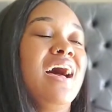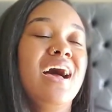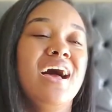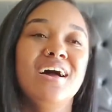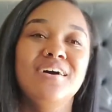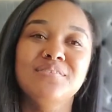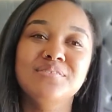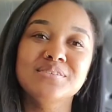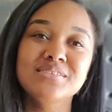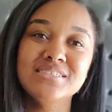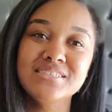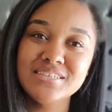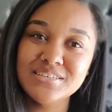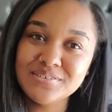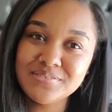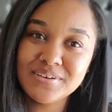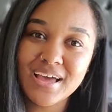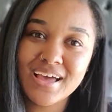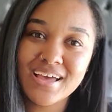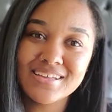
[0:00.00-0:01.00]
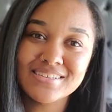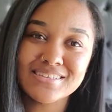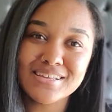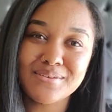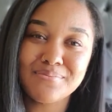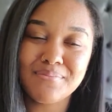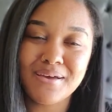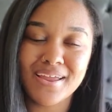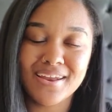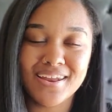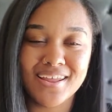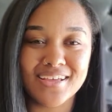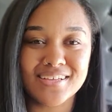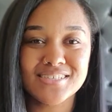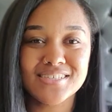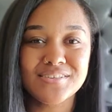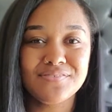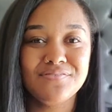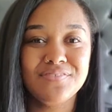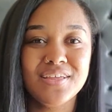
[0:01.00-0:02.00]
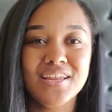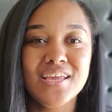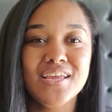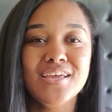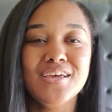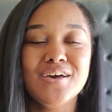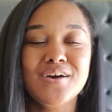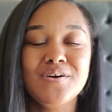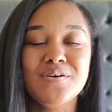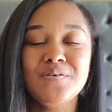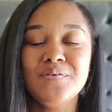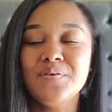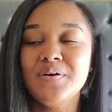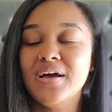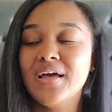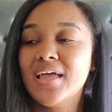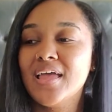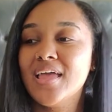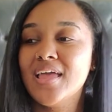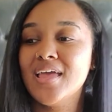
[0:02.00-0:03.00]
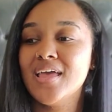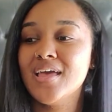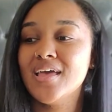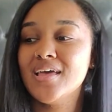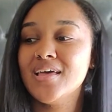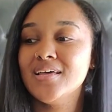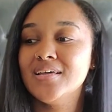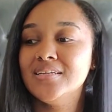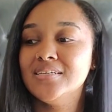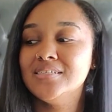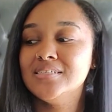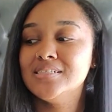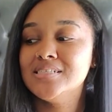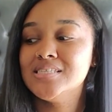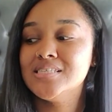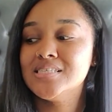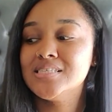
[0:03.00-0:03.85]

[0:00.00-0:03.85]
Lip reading: I will see you guys in my next video, and